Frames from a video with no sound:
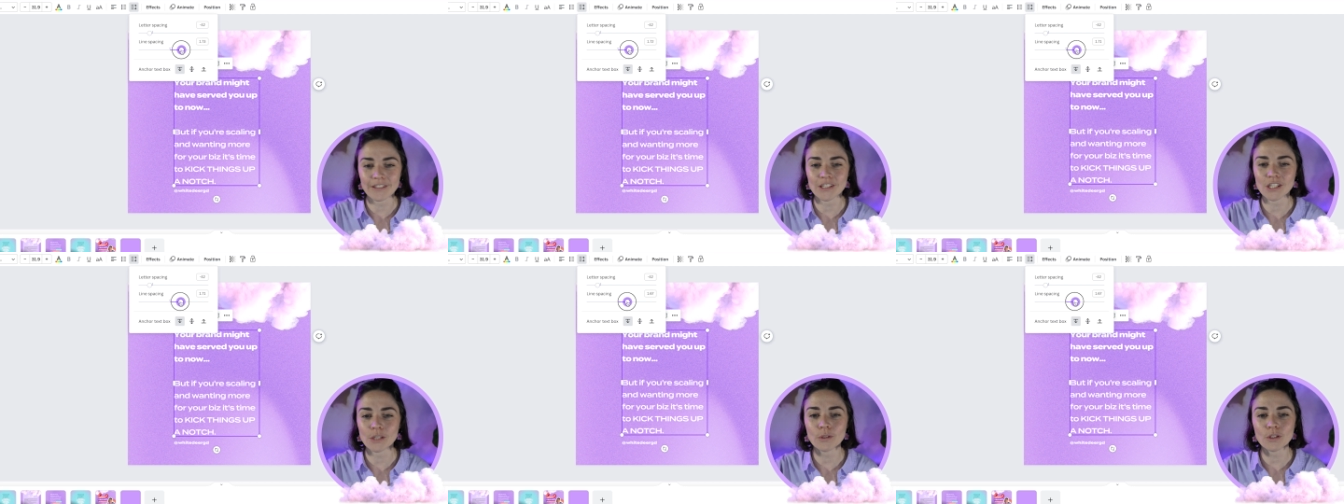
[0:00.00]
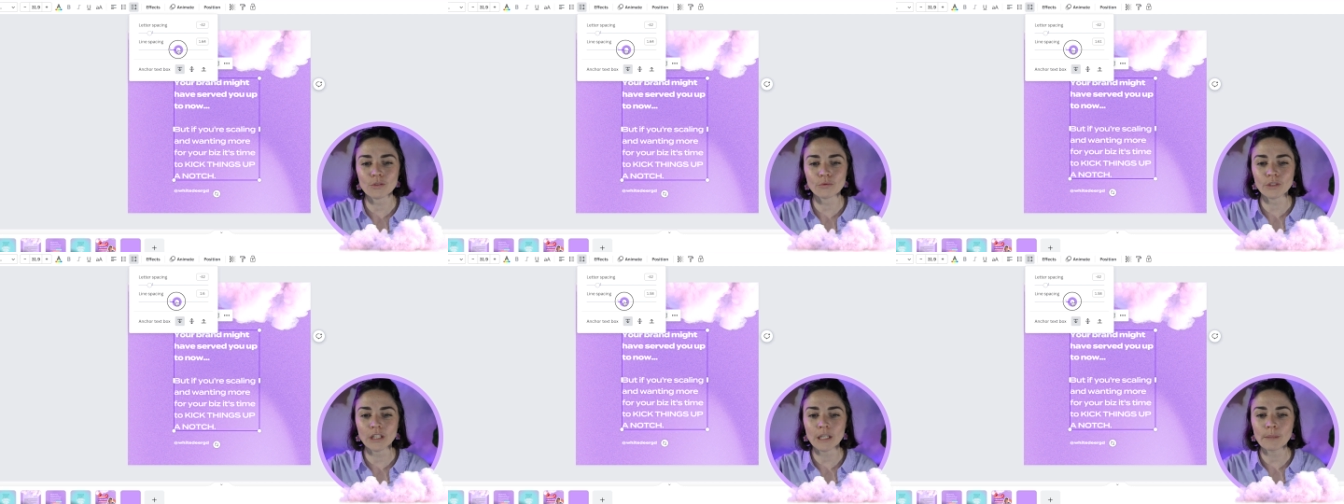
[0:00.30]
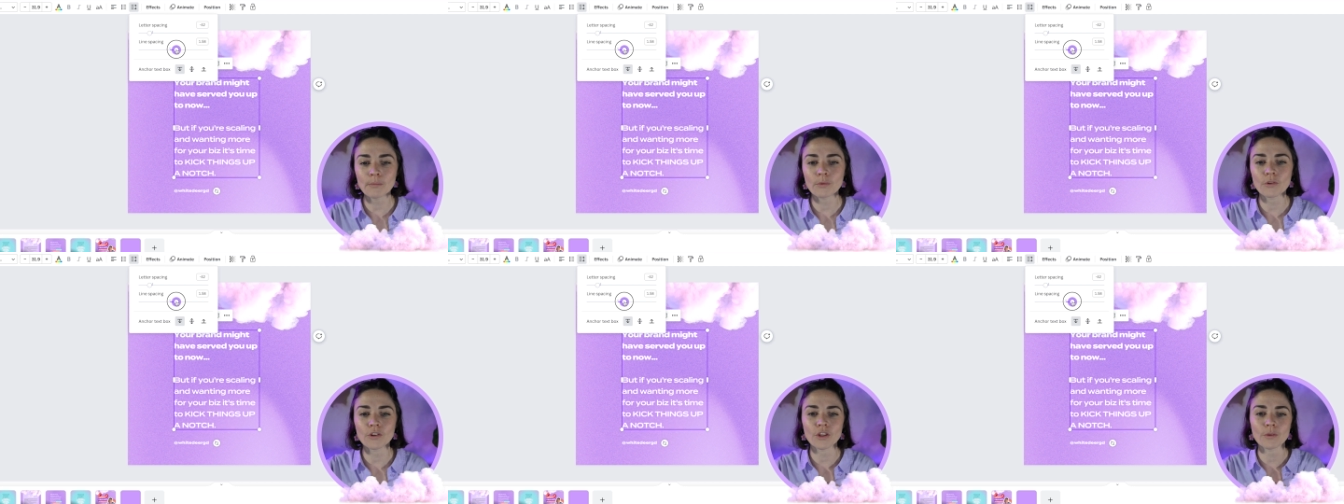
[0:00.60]
And so it's really
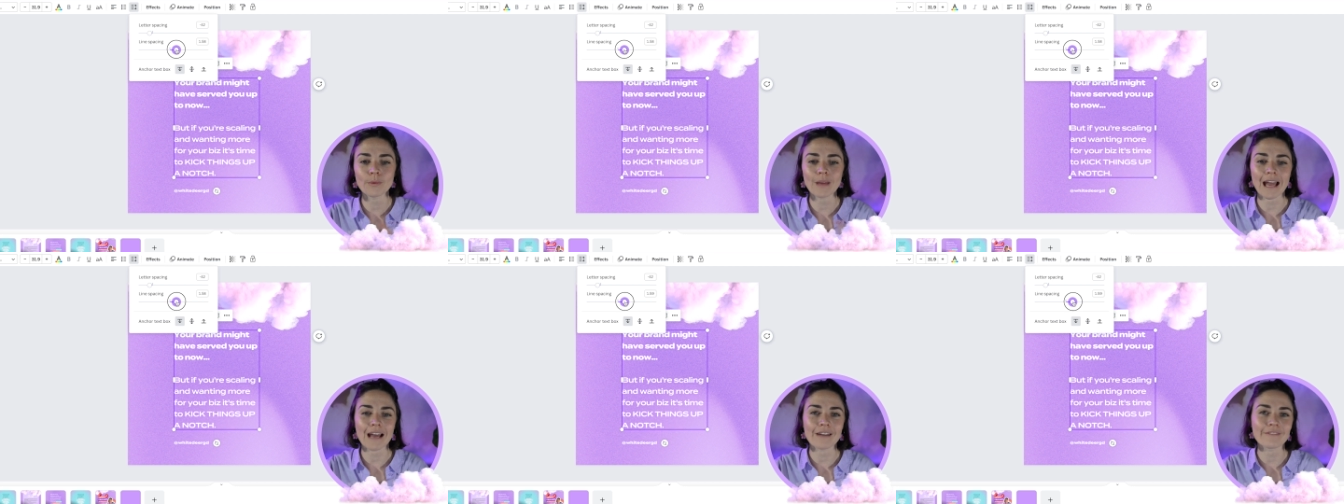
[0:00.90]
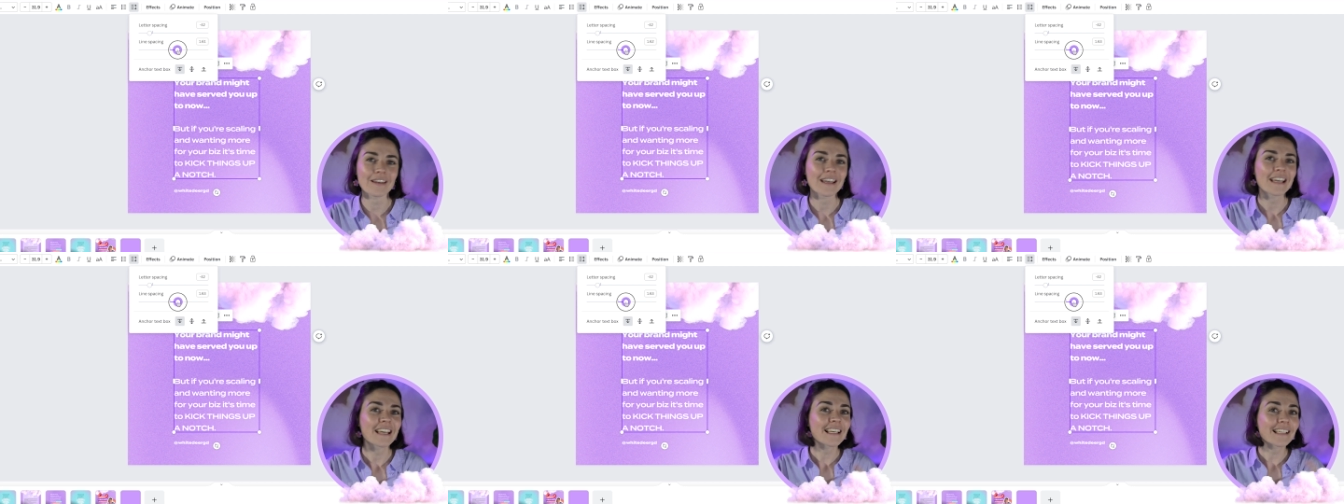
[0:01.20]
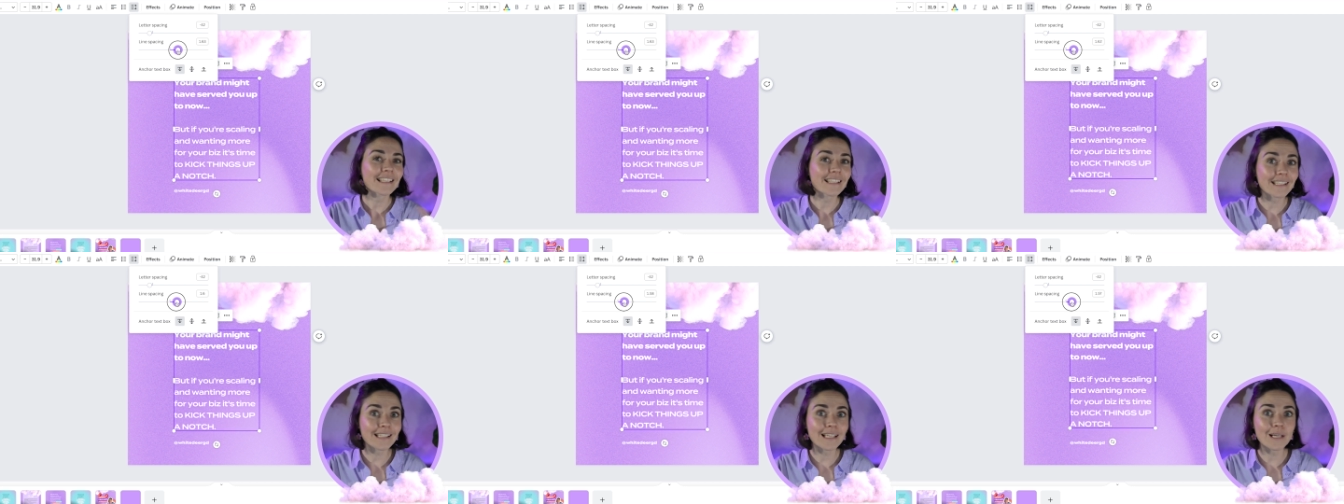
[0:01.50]
important that we have
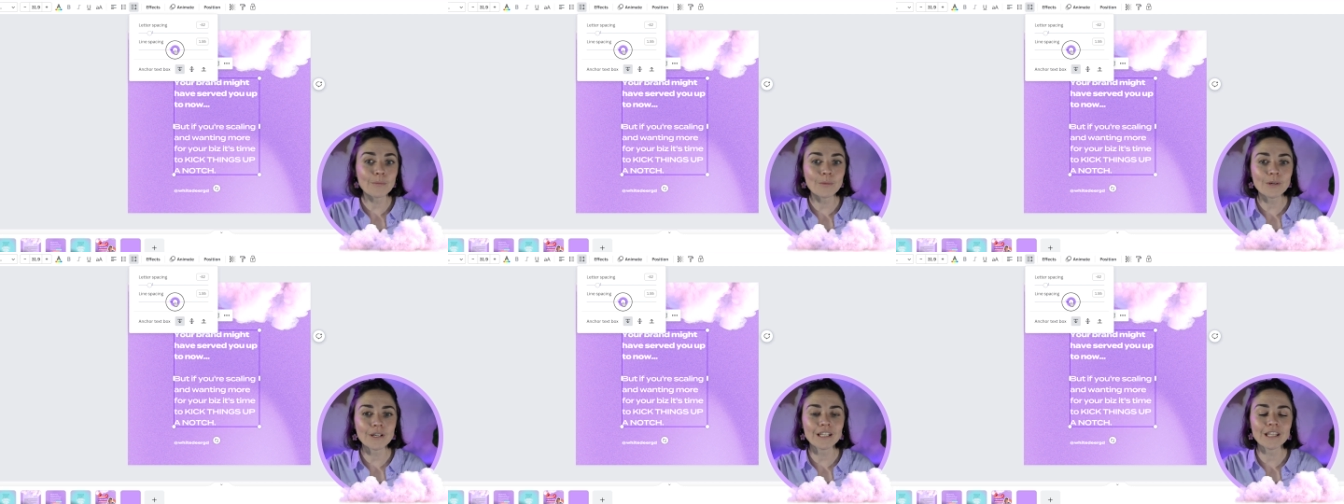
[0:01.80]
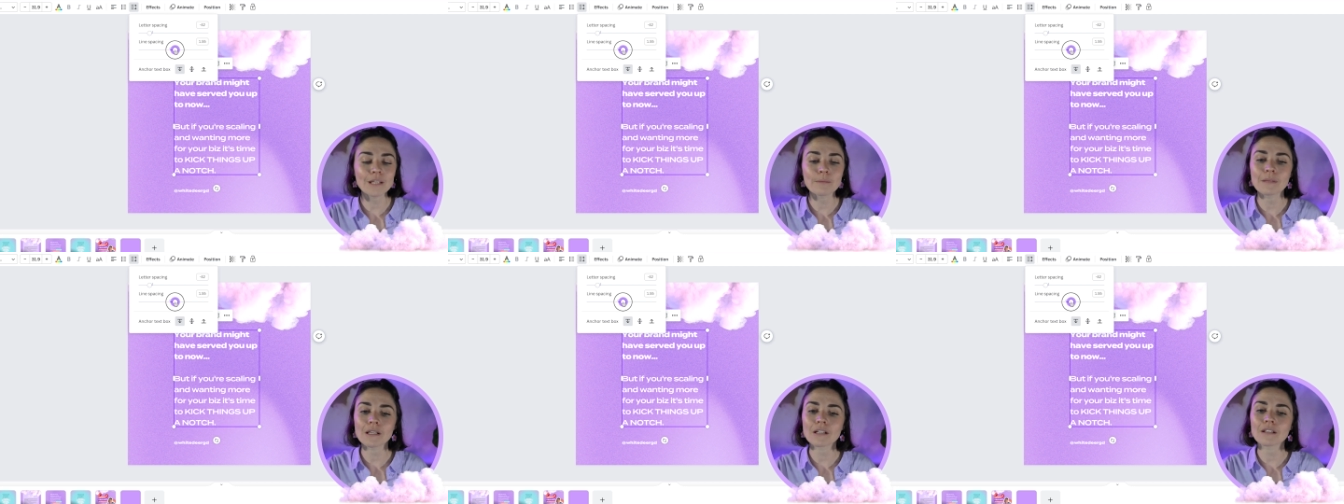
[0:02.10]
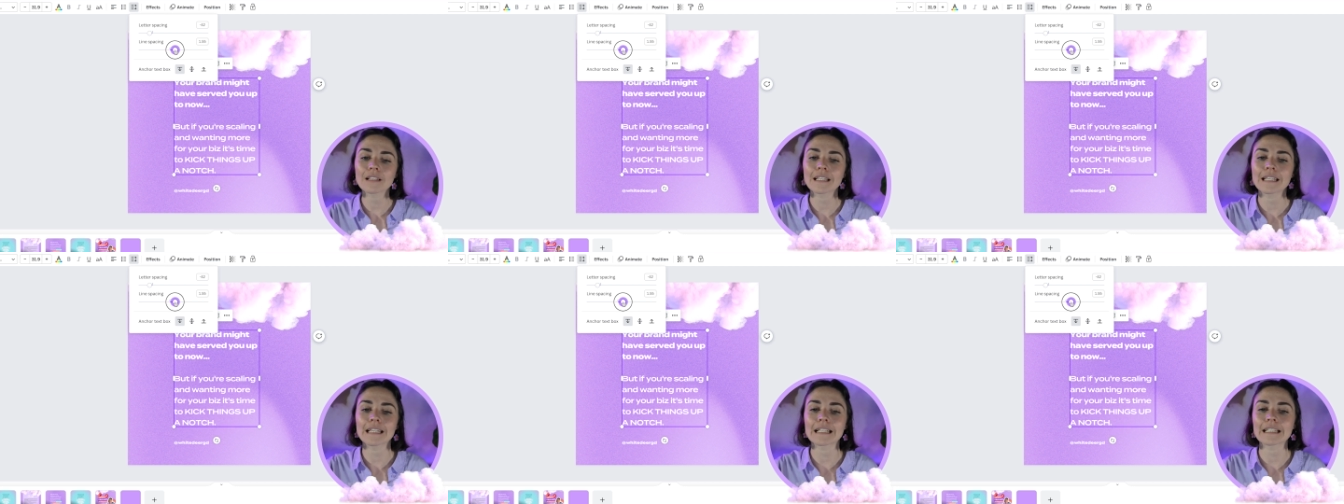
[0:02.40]
somewhere in the
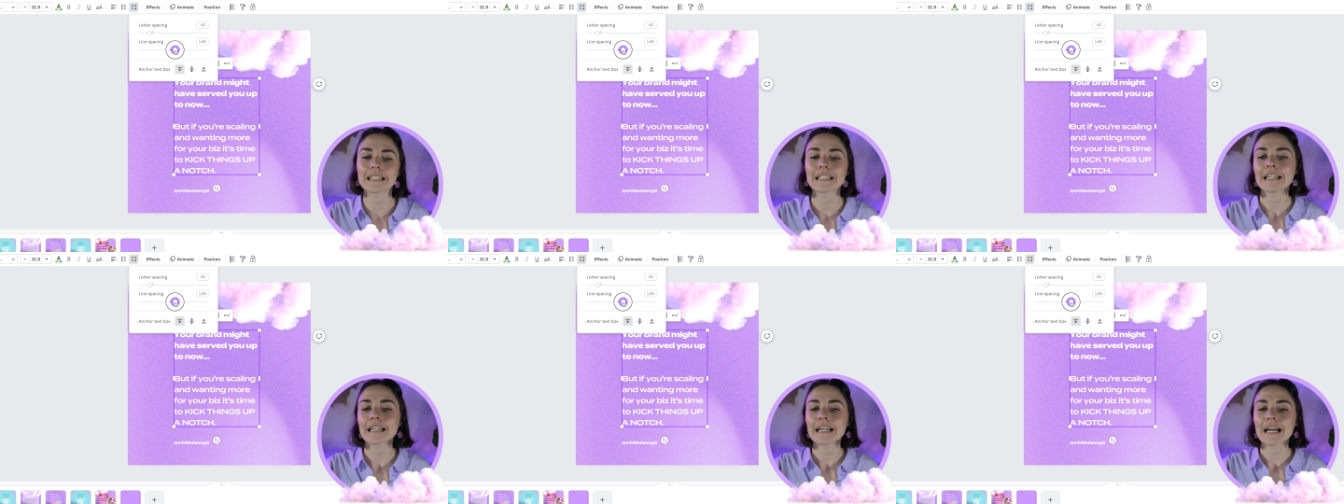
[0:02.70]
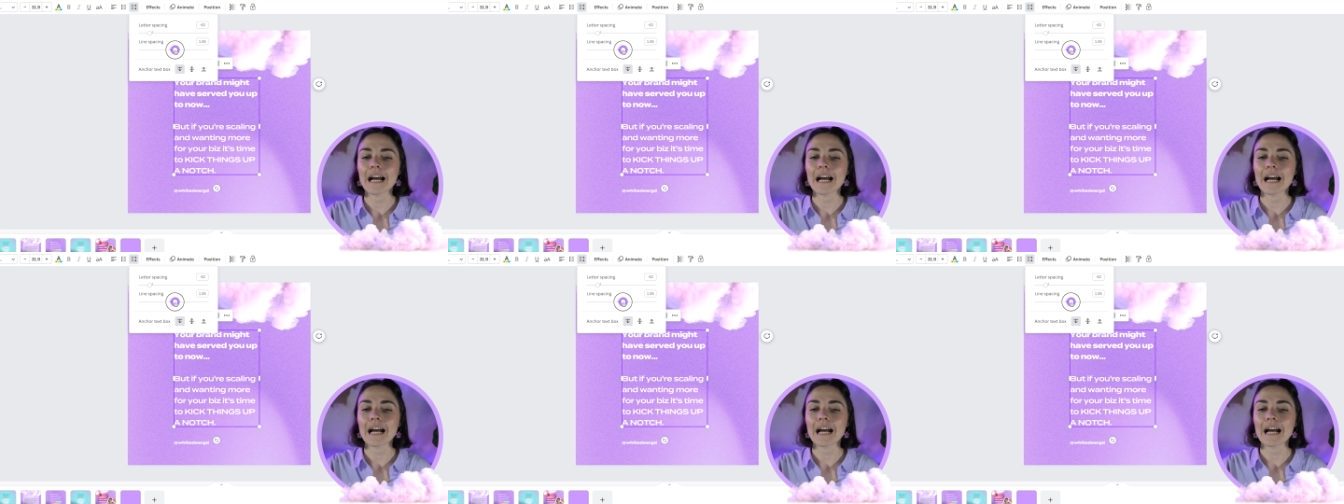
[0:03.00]
middle here.